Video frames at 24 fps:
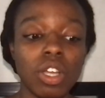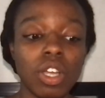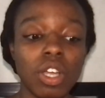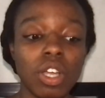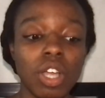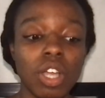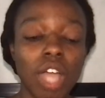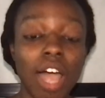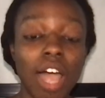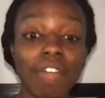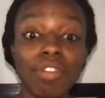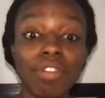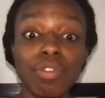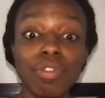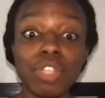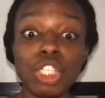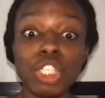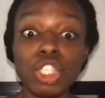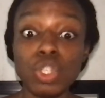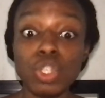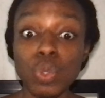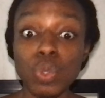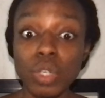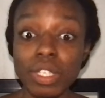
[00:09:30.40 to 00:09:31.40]
have the
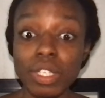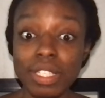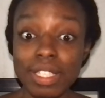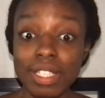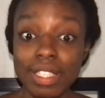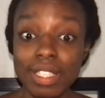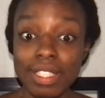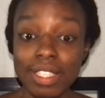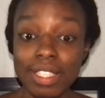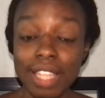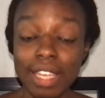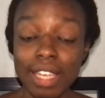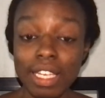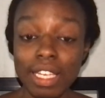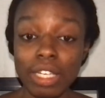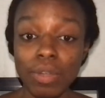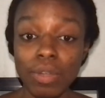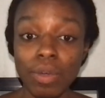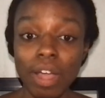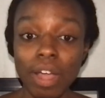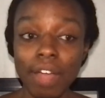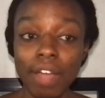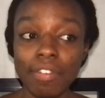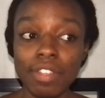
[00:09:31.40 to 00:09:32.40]
resources that they don't
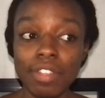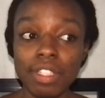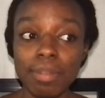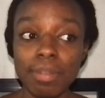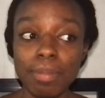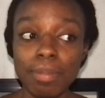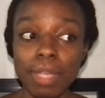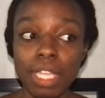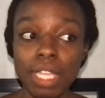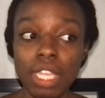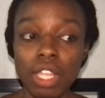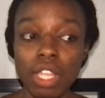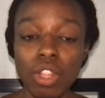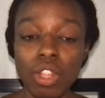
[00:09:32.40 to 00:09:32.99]
have to be